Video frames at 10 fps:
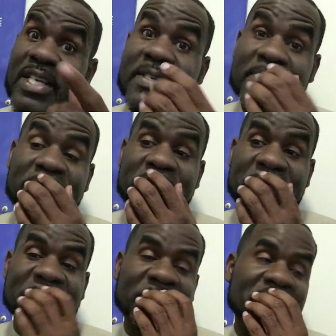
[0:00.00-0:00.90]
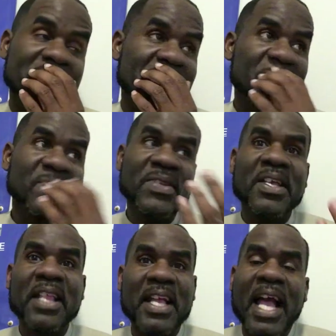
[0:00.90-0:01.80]
did.
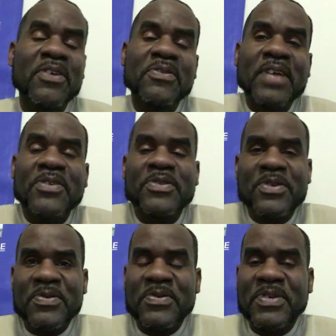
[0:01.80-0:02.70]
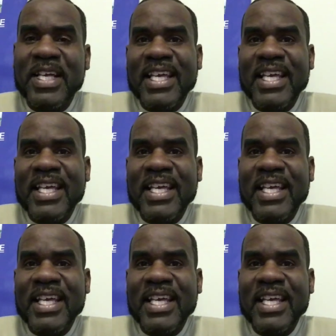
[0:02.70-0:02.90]
I don't know